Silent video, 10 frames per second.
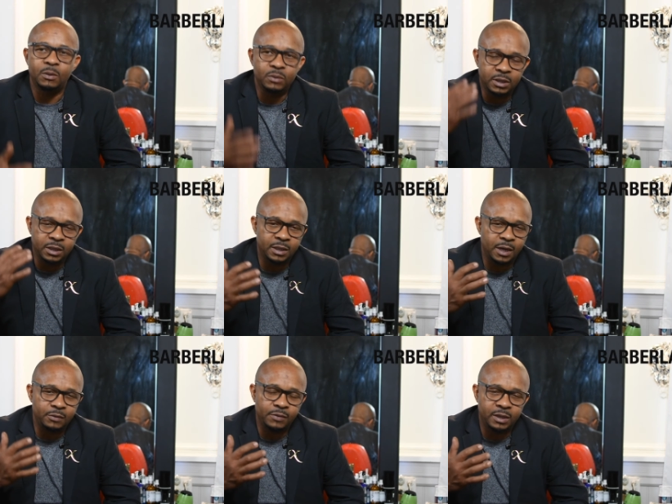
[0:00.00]
they were thinning
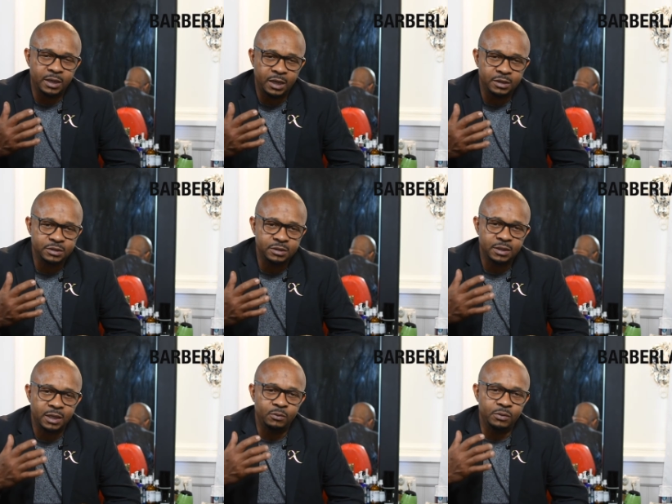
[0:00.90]
out around the edges,
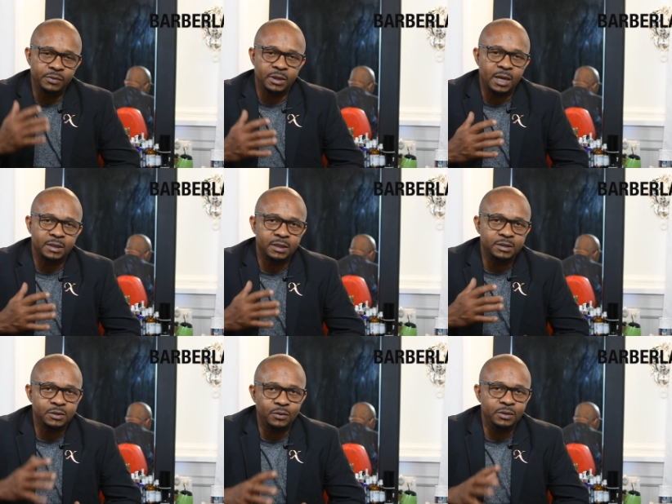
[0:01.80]
and we realized that
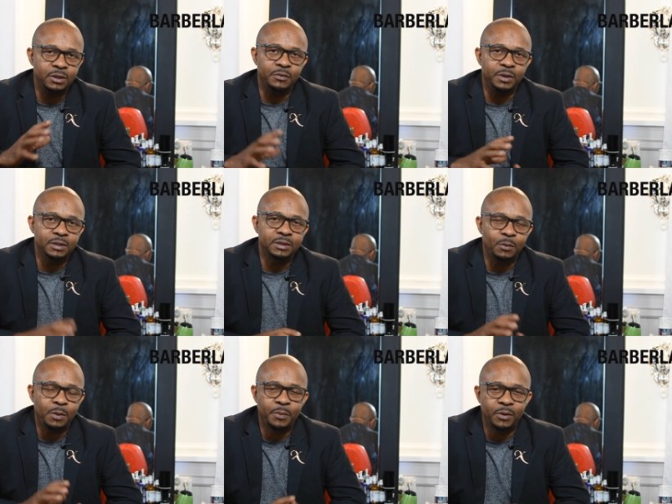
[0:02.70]
certain ingredients that
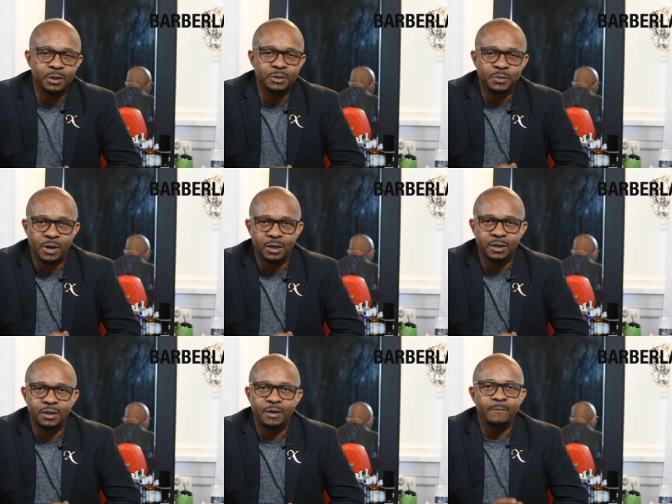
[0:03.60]
we put in this
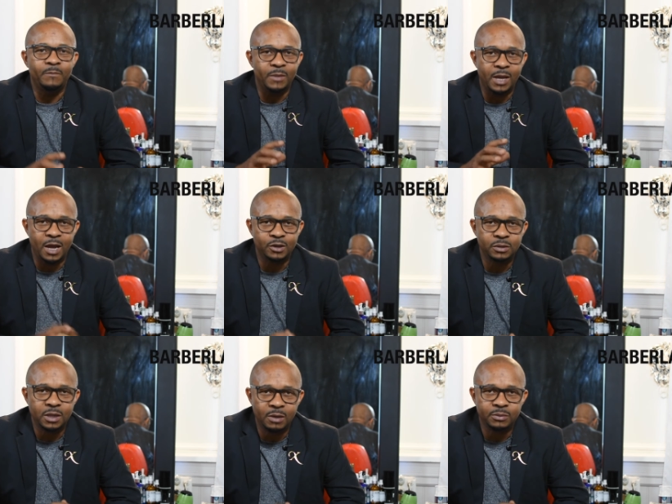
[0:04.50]
product
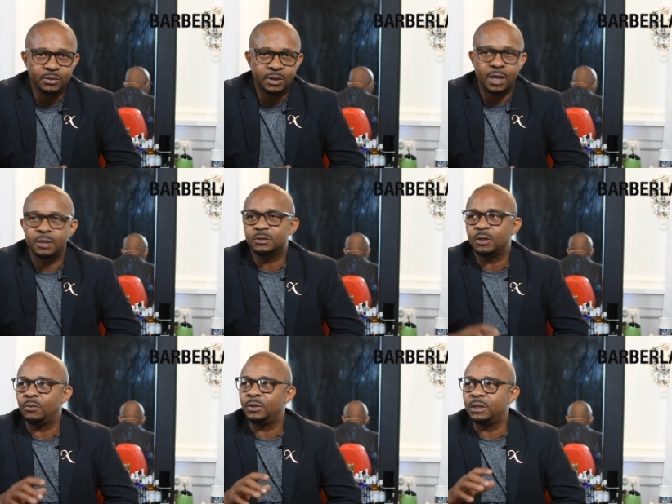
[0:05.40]
actually helps with that.
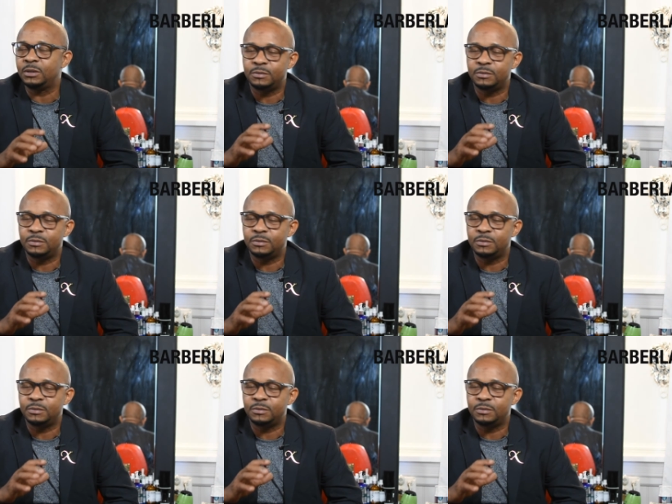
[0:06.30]
So we